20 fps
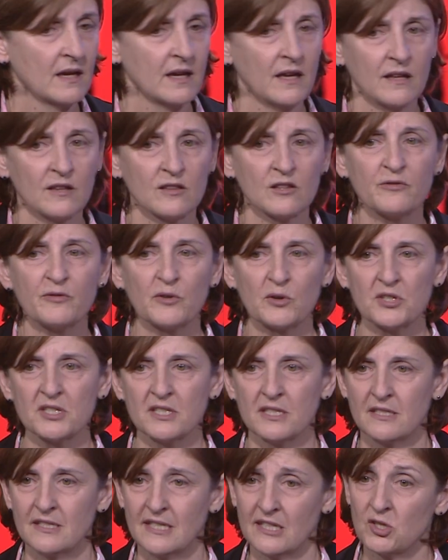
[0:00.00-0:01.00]
The first
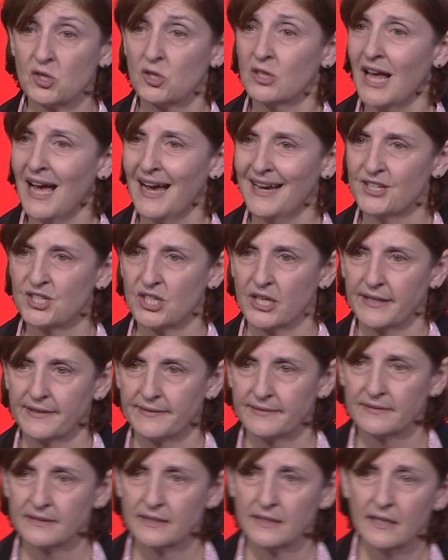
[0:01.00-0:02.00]
is digital hygiene.
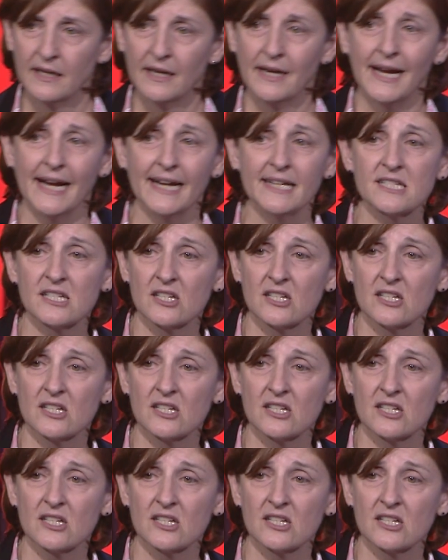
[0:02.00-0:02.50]
It's